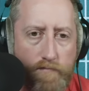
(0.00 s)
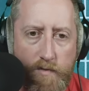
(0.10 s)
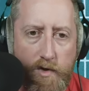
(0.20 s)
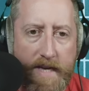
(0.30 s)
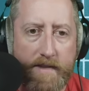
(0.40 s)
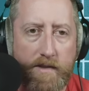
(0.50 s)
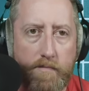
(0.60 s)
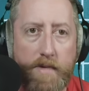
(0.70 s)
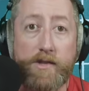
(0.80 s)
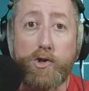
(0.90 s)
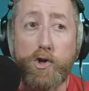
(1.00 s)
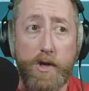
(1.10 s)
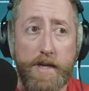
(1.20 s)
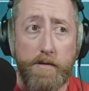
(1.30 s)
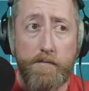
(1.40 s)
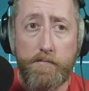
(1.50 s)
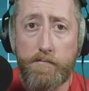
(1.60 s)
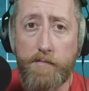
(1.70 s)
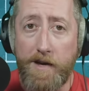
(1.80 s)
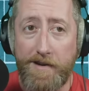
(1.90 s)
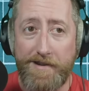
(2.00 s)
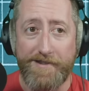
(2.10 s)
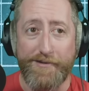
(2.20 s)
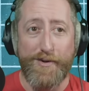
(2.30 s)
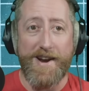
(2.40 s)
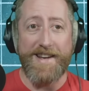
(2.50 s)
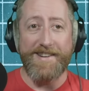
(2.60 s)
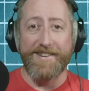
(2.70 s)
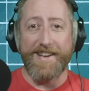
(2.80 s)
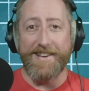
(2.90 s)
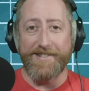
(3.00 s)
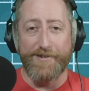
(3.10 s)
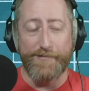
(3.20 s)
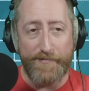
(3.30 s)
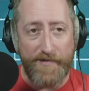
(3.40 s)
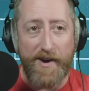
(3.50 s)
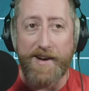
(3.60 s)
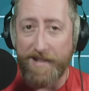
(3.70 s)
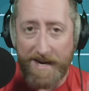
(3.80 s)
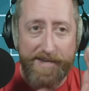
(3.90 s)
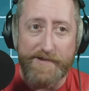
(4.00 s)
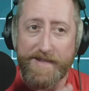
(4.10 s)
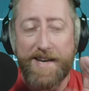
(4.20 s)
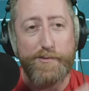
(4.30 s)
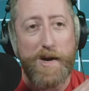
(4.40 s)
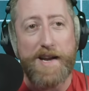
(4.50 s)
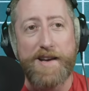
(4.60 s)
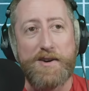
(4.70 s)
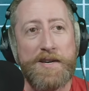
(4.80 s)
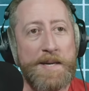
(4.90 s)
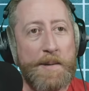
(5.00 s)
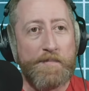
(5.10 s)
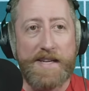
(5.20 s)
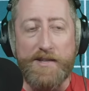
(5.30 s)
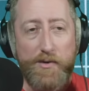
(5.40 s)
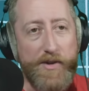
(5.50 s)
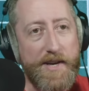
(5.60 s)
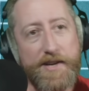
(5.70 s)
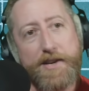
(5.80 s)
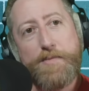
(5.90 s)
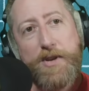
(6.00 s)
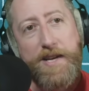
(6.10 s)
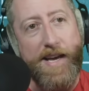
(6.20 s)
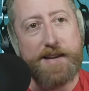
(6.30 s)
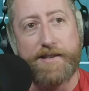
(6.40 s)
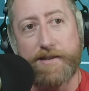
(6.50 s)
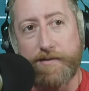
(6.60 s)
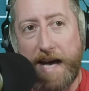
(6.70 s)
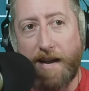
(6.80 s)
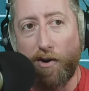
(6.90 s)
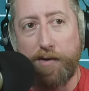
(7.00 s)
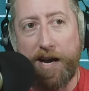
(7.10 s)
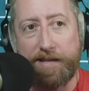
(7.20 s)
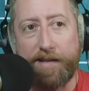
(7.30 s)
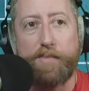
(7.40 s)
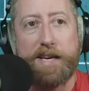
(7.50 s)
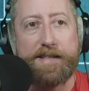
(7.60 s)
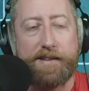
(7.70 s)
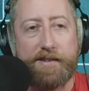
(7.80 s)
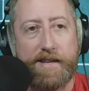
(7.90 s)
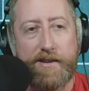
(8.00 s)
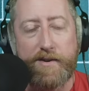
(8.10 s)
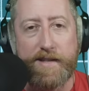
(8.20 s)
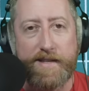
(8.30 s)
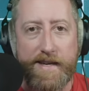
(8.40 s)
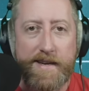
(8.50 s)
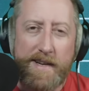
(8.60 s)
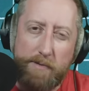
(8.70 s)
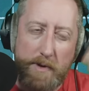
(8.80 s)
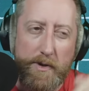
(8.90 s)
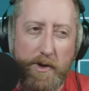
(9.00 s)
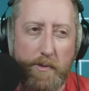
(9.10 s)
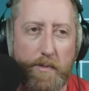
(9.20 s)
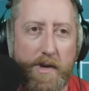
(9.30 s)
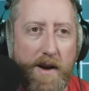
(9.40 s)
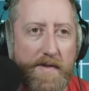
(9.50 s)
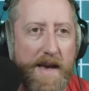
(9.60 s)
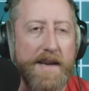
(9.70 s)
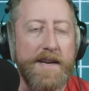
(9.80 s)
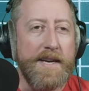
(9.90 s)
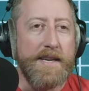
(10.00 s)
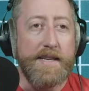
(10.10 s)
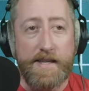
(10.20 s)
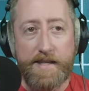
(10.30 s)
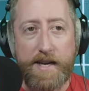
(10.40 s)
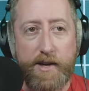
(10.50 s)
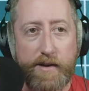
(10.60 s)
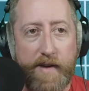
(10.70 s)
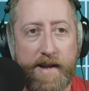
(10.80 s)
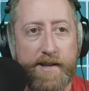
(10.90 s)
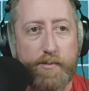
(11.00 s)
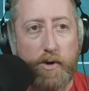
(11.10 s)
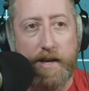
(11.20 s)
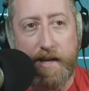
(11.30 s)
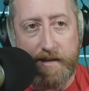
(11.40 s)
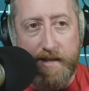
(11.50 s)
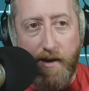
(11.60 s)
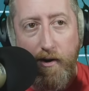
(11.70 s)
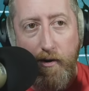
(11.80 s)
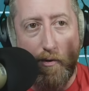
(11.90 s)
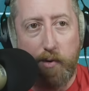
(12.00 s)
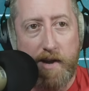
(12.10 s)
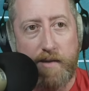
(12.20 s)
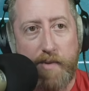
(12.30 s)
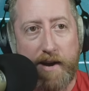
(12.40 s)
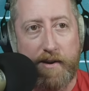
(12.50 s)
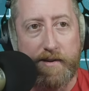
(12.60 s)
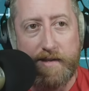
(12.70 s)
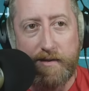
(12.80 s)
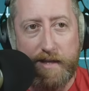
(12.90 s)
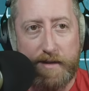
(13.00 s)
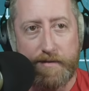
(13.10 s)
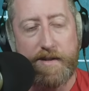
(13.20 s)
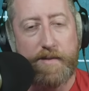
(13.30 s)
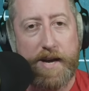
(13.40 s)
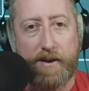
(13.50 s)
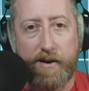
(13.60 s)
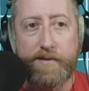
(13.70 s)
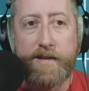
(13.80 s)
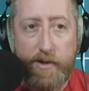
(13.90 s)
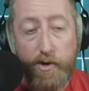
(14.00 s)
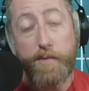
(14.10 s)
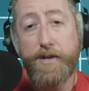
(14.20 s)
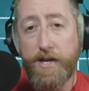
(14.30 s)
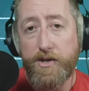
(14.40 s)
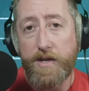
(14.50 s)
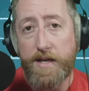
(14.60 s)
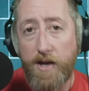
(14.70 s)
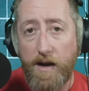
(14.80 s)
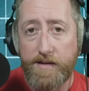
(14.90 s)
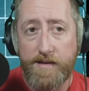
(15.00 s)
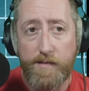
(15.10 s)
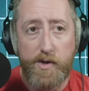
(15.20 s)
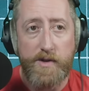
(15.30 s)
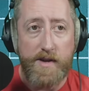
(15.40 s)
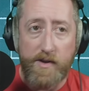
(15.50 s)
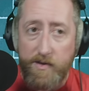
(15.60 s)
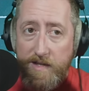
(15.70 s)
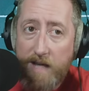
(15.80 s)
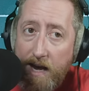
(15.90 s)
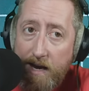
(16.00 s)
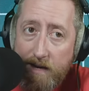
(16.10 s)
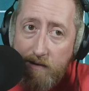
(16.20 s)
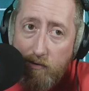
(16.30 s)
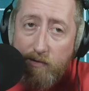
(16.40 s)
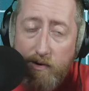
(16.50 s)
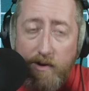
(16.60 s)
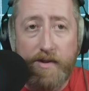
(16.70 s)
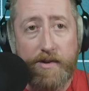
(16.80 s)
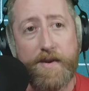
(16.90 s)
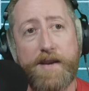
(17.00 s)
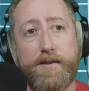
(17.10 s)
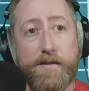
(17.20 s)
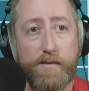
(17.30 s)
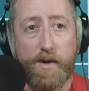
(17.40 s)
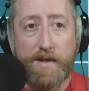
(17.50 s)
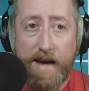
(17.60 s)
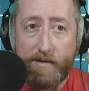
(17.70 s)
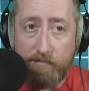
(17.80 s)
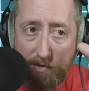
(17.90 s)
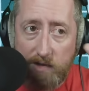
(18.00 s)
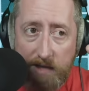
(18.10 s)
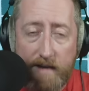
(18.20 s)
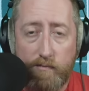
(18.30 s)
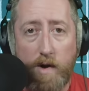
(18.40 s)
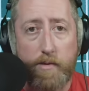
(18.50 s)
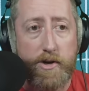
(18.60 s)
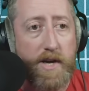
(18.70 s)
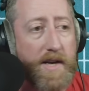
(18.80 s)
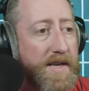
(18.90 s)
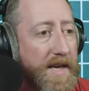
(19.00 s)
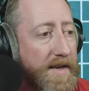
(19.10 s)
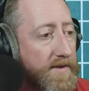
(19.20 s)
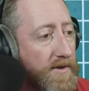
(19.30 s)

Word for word: So that's that's good. Right? Okay, so uh, line of sight radio, it's only going to communicate to that horizon, basically, that you can see, maybe a little bit beyond that. He's at a good vantage point. You can see all the way in the background. See those hills in the background? You can potentially talk to someone on the other side over on those hills with that, just that rubber duck antenna.